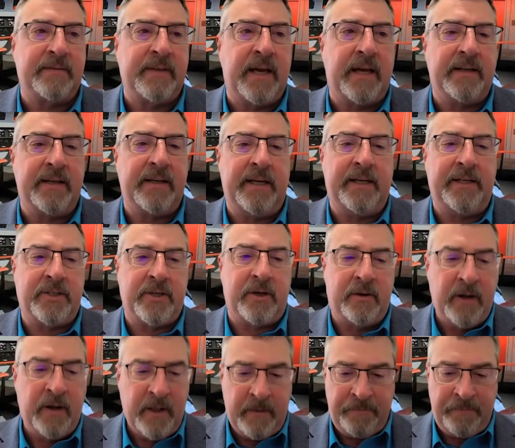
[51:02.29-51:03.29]
that
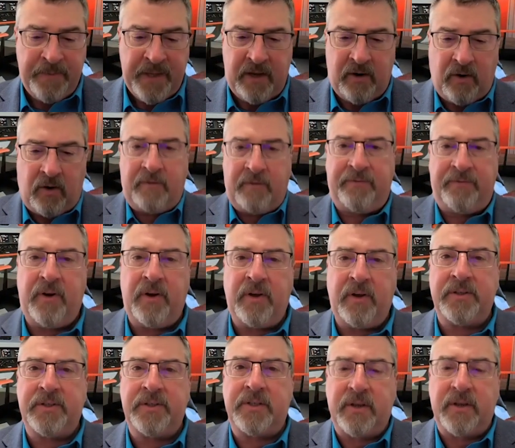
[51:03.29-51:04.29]
nature, it all
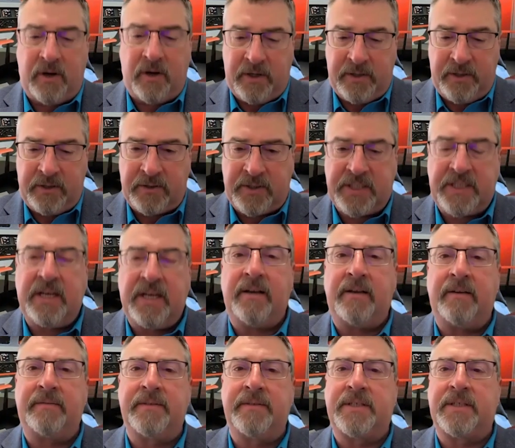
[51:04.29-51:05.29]
falls on
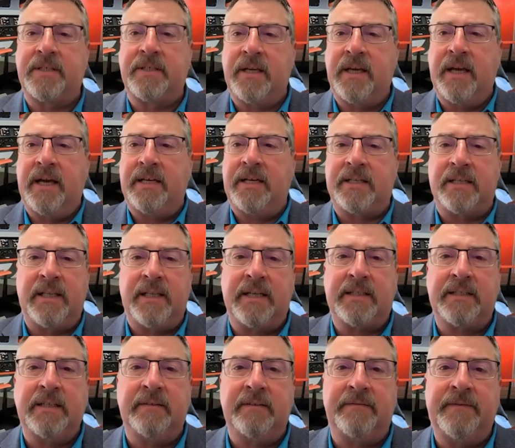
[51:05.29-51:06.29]
yourselves as
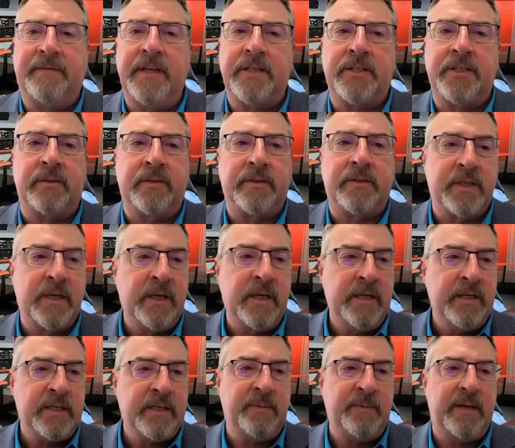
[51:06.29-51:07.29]
elected officials
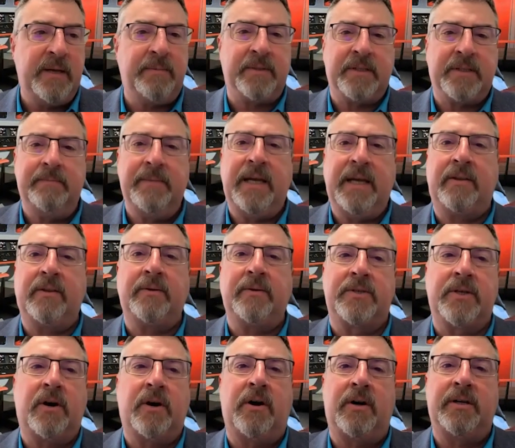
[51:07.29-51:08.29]
to be able to make those
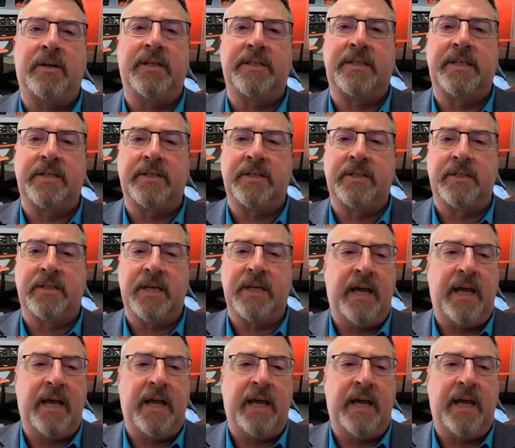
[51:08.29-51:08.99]
hard decisions.